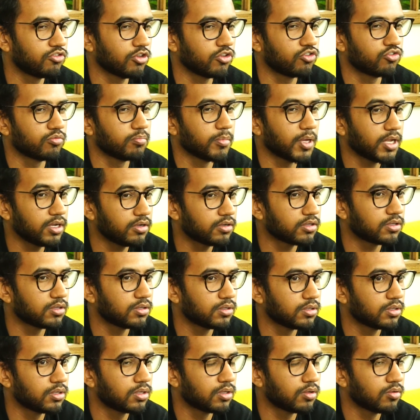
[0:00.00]

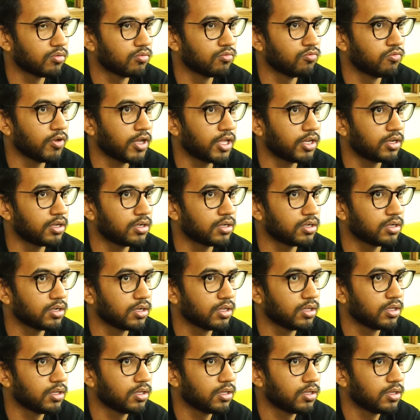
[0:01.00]
judgmental when